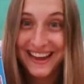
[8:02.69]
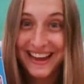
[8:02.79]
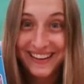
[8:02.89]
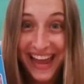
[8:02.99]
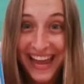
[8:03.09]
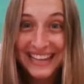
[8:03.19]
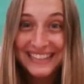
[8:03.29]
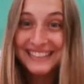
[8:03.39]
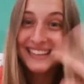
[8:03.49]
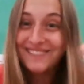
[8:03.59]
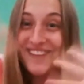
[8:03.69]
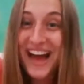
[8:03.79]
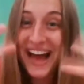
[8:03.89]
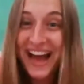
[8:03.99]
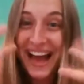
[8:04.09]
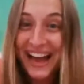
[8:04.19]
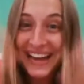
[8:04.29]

Okay? Bye!